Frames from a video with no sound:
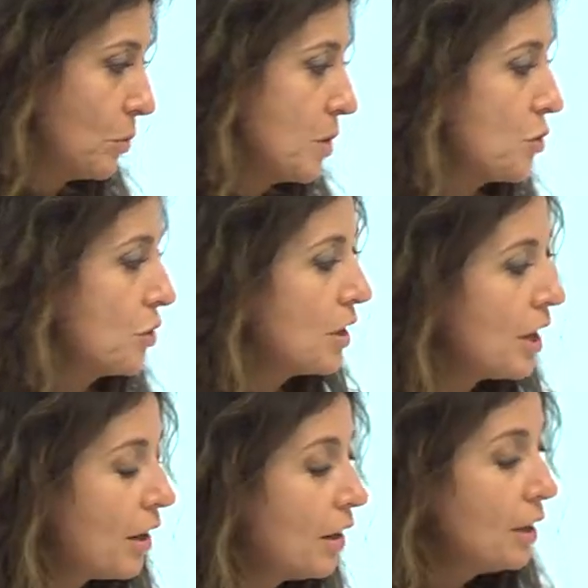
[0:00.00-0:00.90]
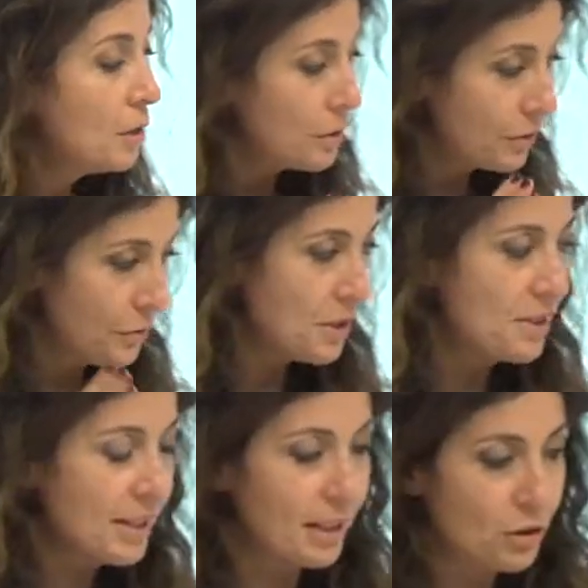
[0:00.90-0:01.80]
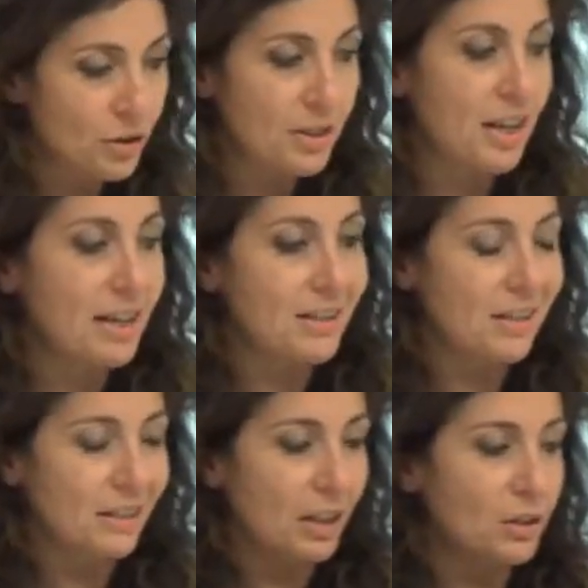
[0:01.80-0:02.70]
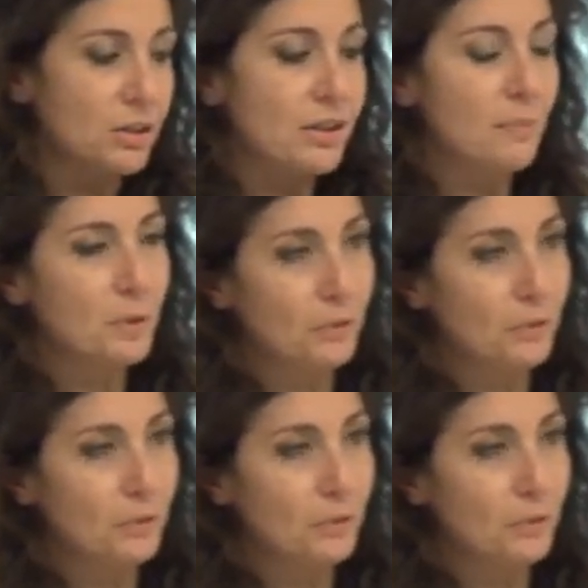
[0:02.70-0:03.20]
question. Now, the first thing I should say is that the concept